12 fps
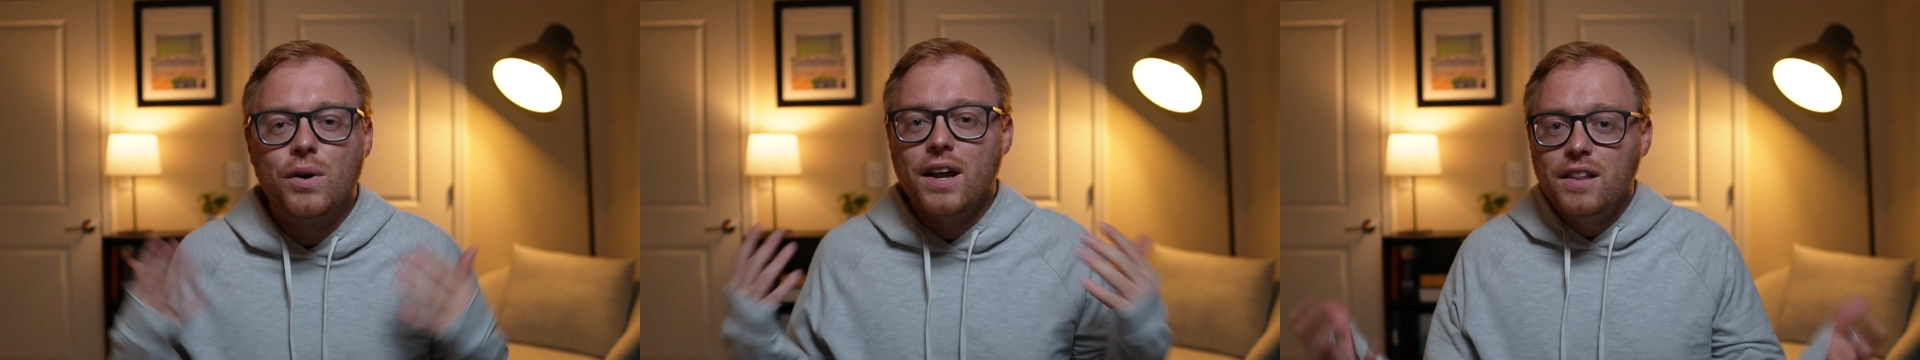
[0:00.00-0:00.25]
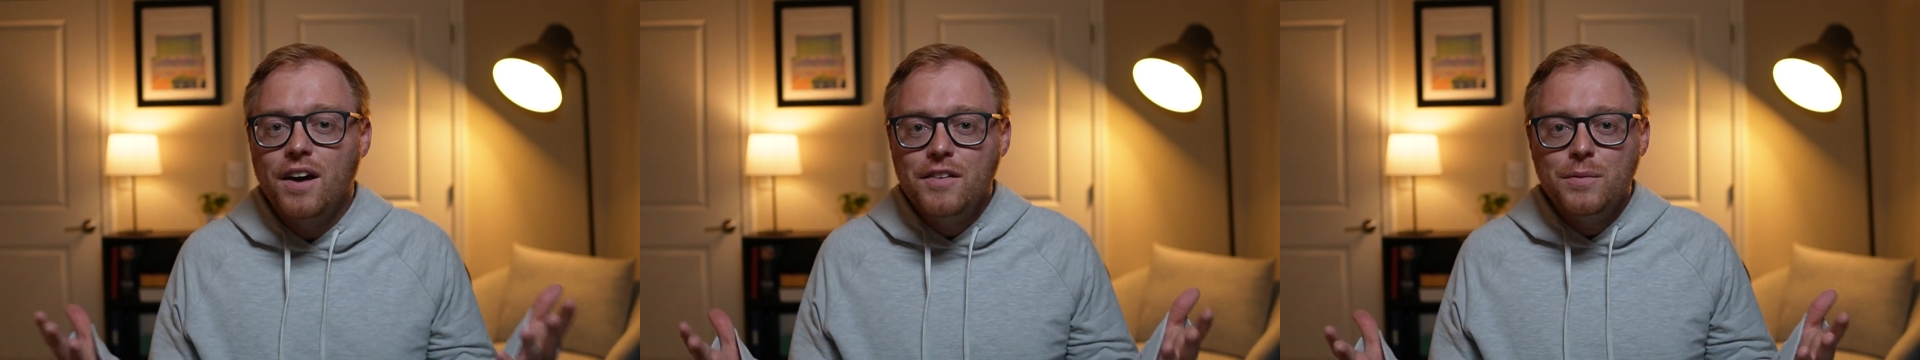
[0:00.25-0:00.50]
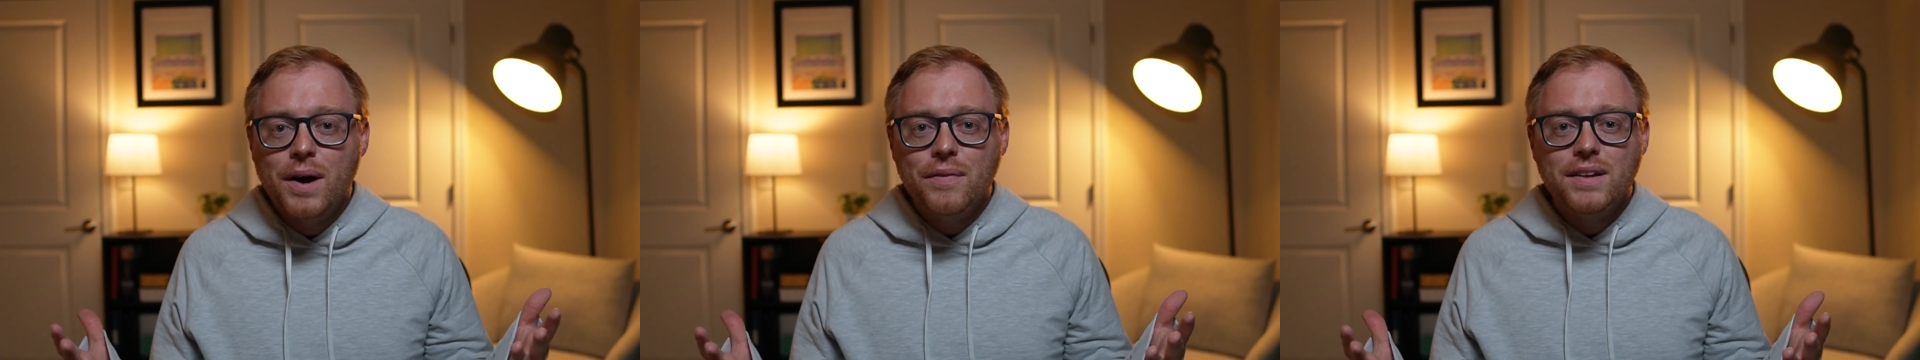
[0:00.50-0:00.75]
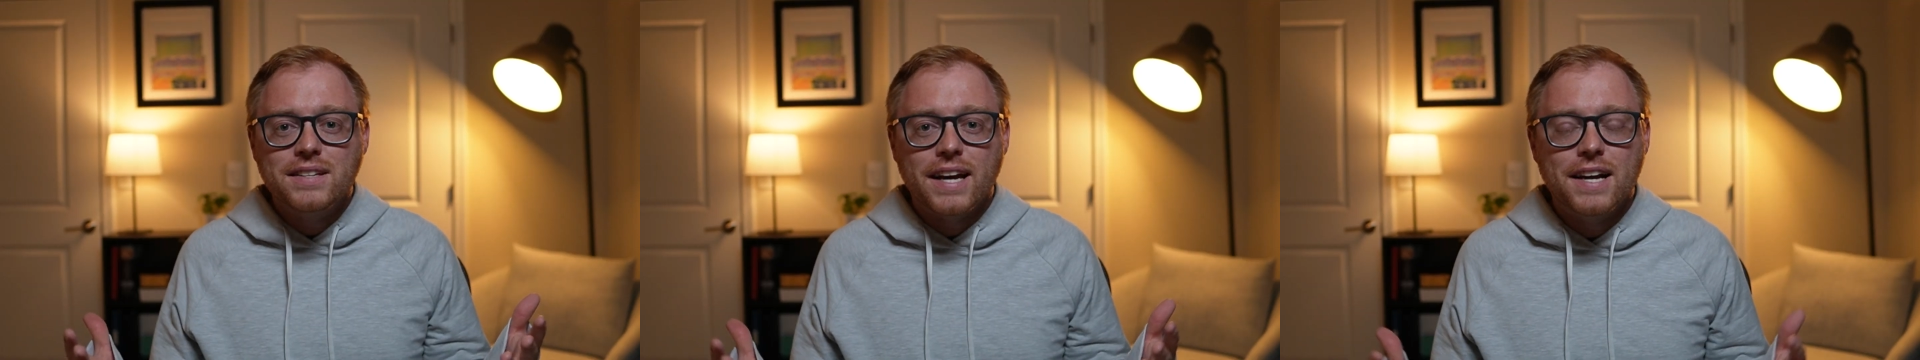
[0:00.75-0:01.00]
I loved about
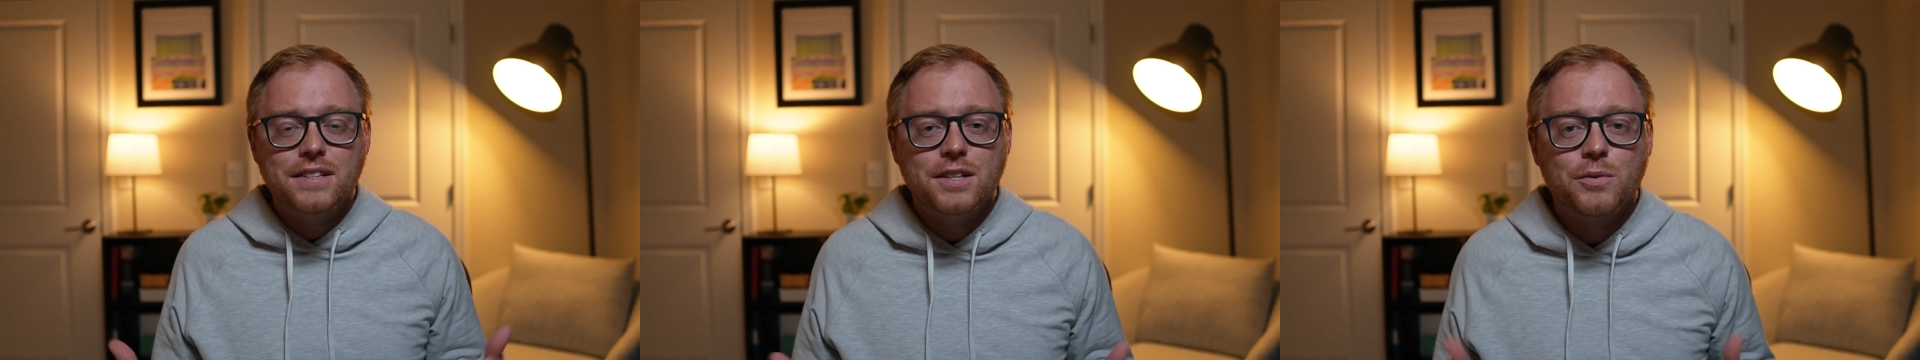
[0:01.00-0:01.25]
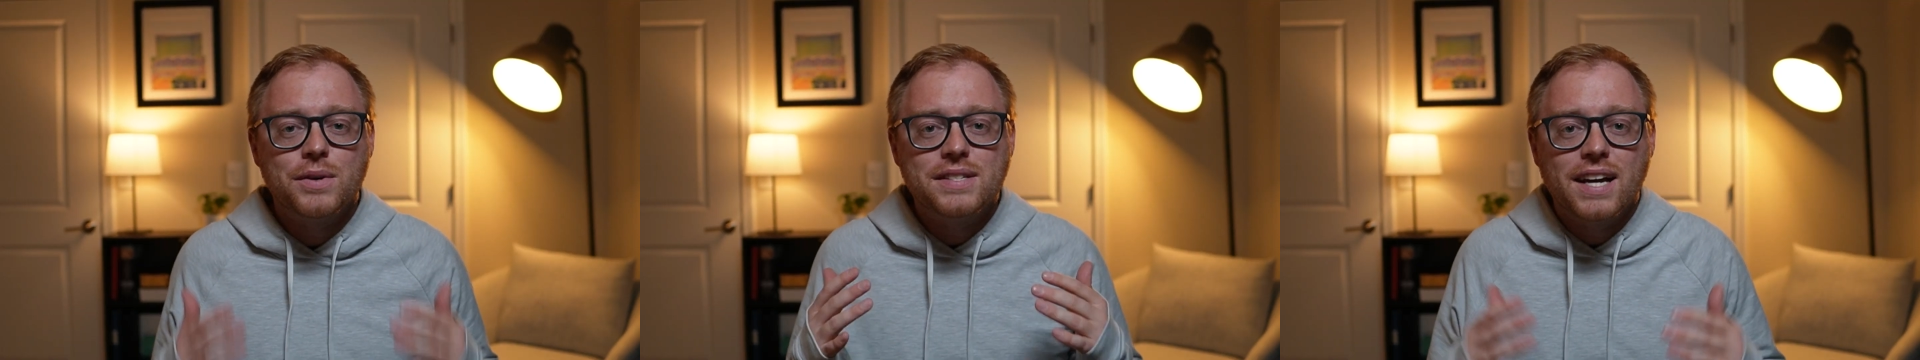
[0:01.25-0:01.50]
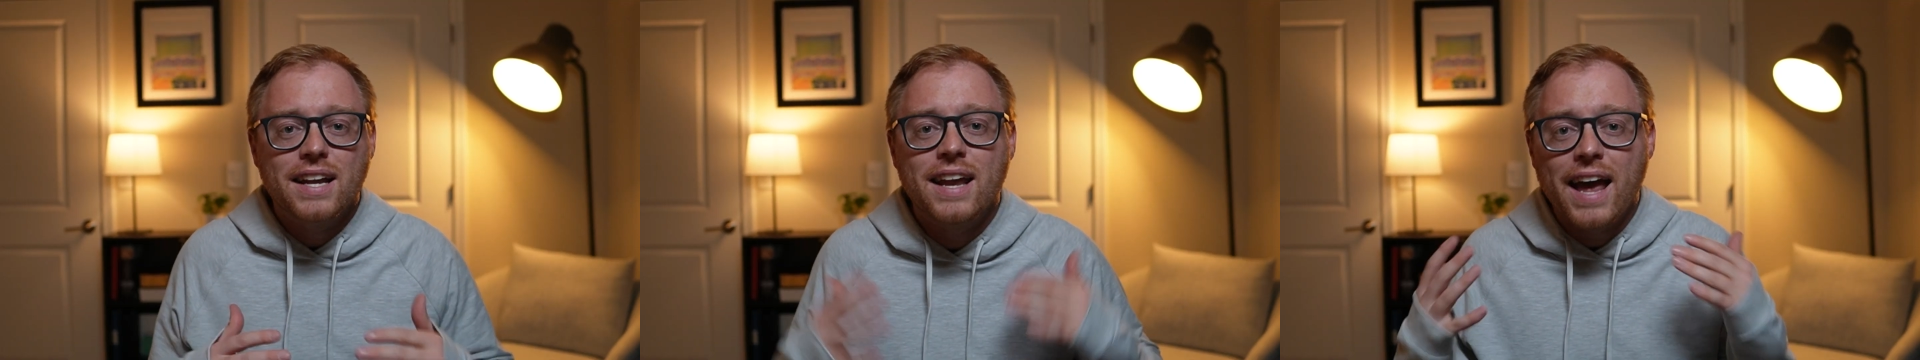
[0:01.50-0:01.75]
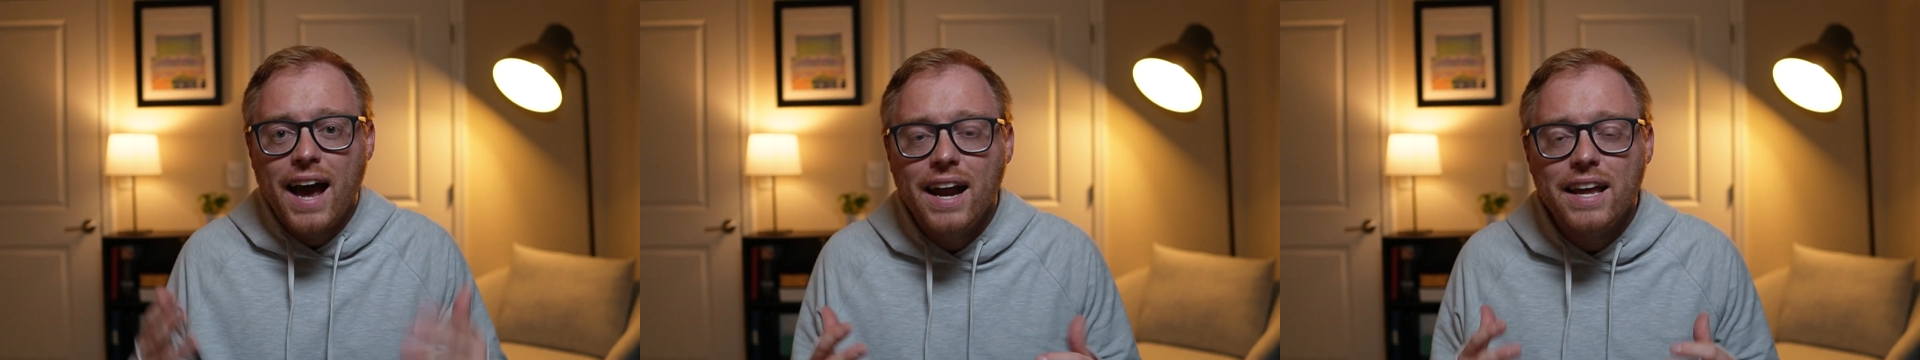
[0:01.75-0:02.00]
this answer was that it
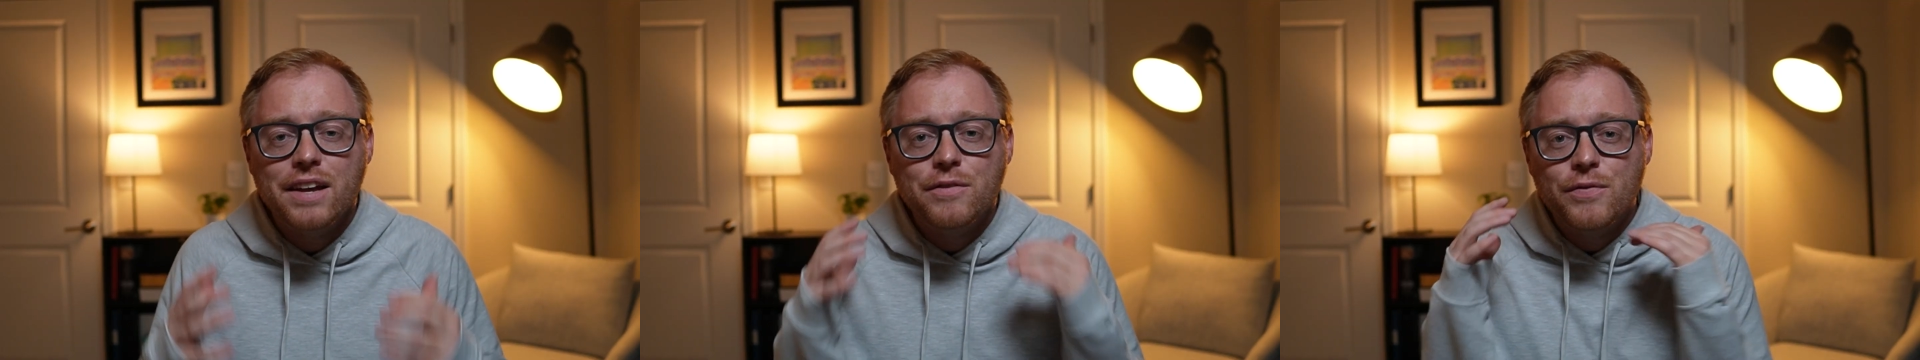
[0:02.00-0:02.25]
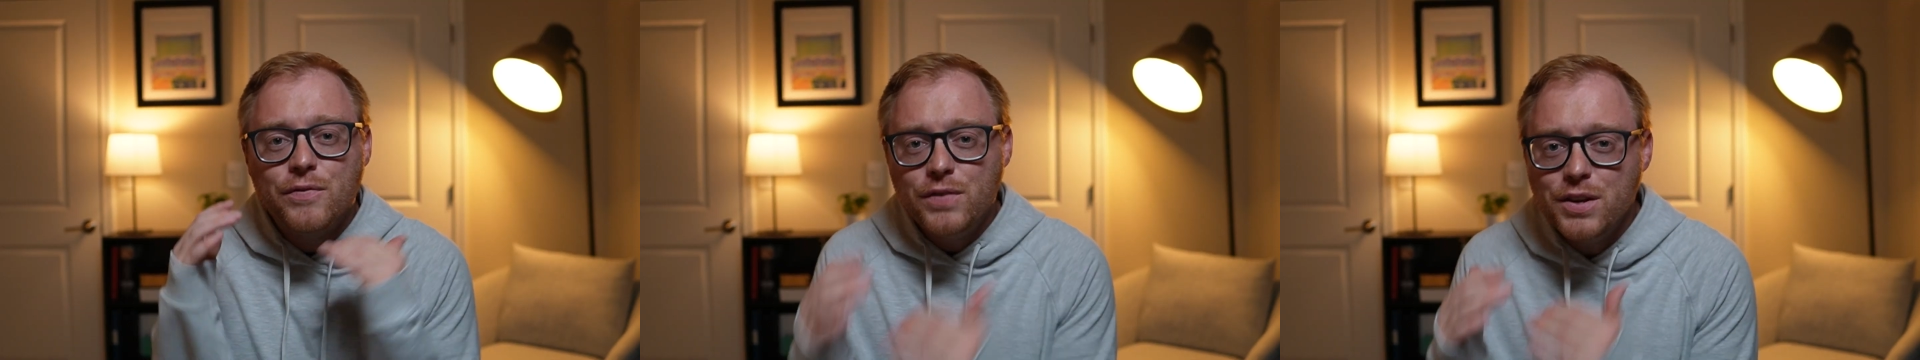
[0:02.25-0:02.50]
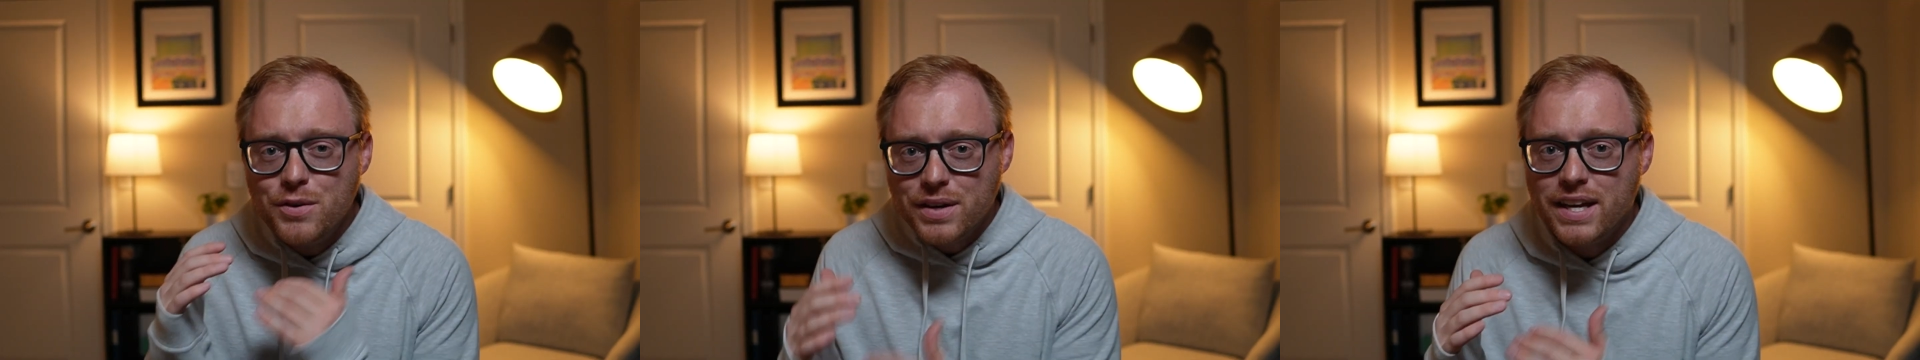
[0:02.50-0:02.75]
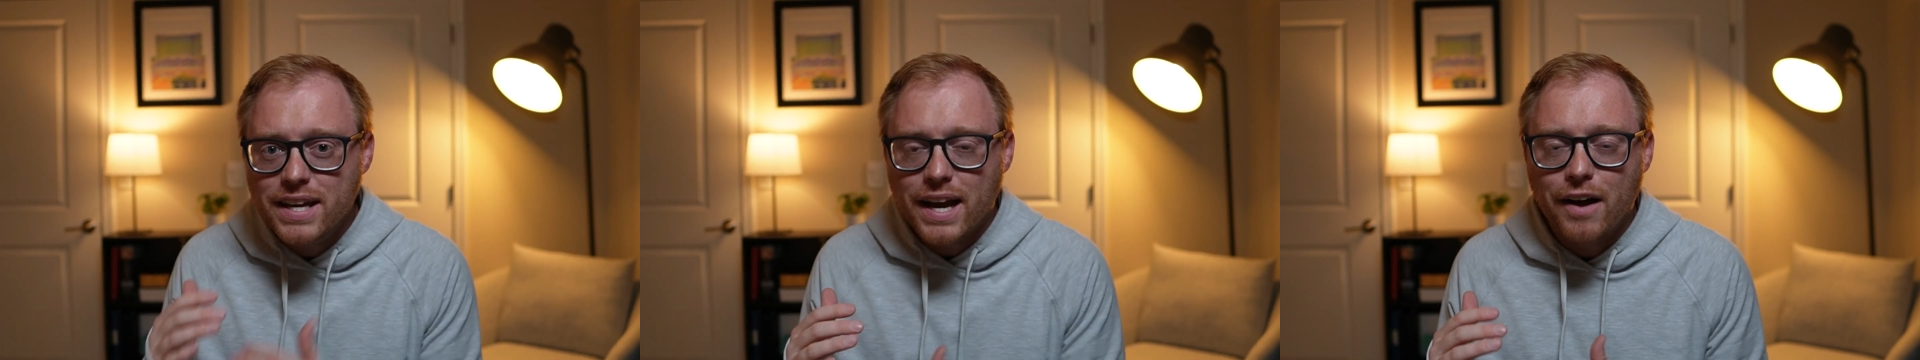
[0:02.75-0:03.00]
had a few
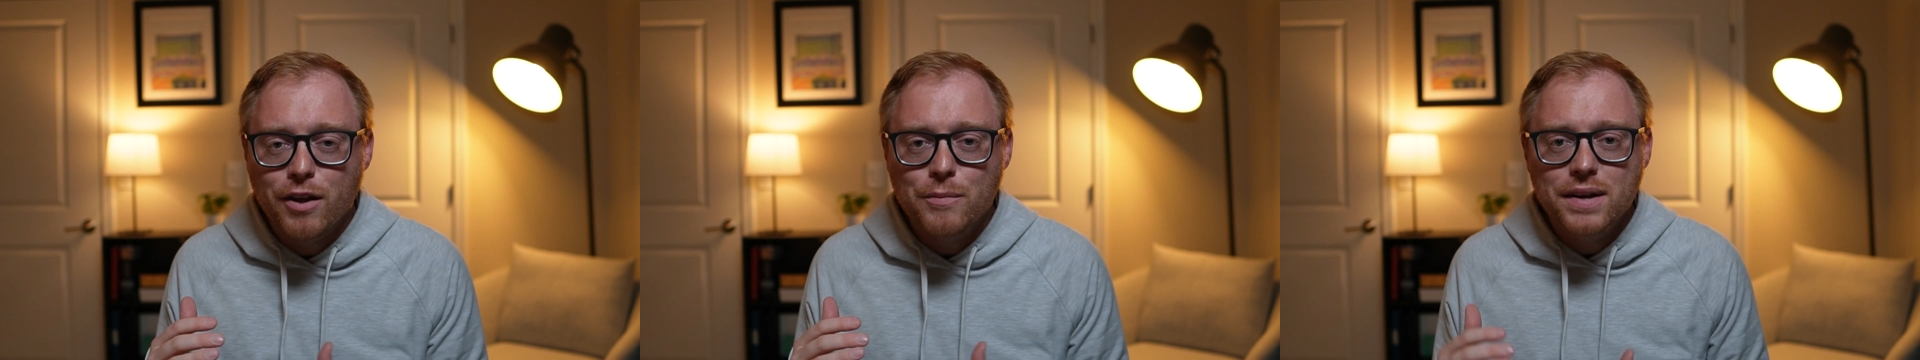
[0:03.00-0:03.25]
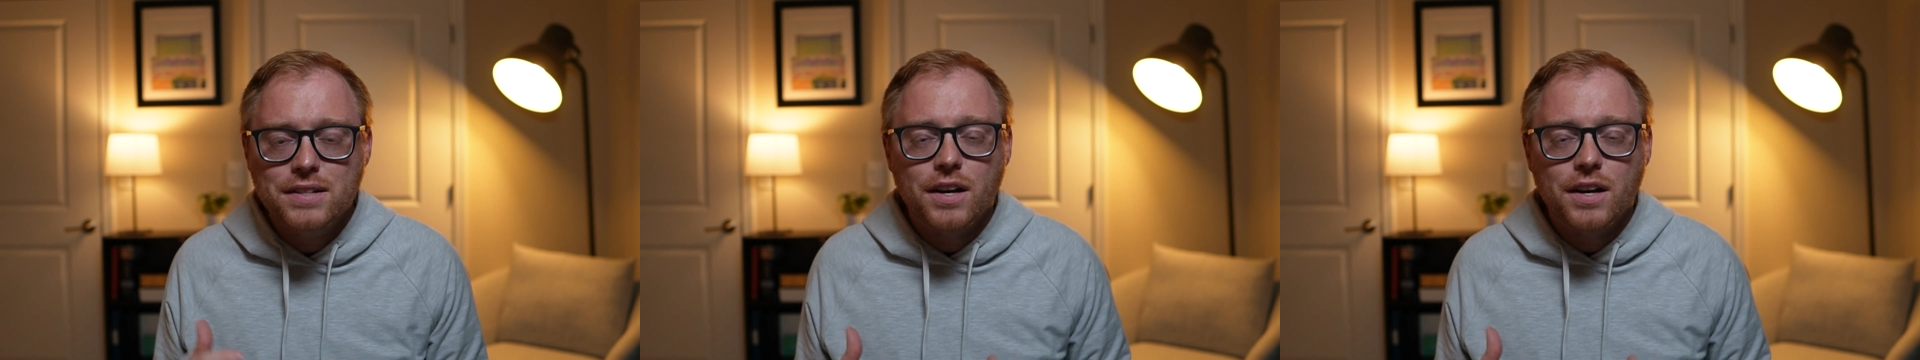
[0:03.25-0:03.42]
key elements